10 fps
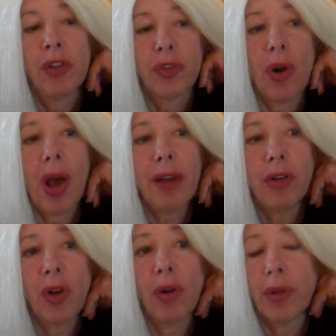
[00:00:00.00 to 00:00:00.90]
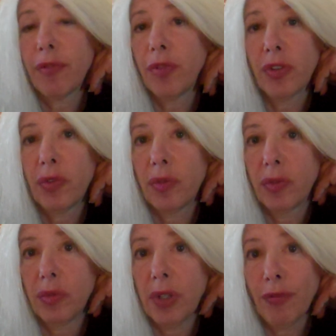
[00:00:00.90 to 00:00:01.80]
So I don't know if
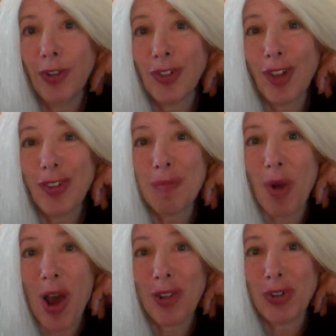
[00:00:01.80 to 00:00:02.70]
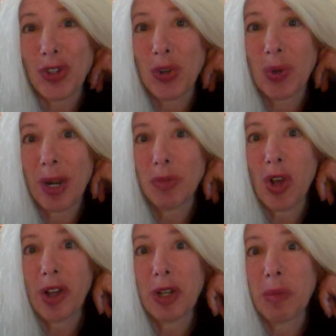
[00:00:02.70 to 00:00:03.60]
it doesn't bother you what I'm
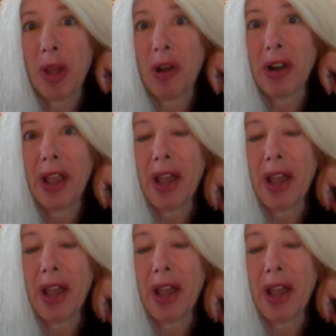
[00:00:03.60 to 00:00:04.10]
talking about.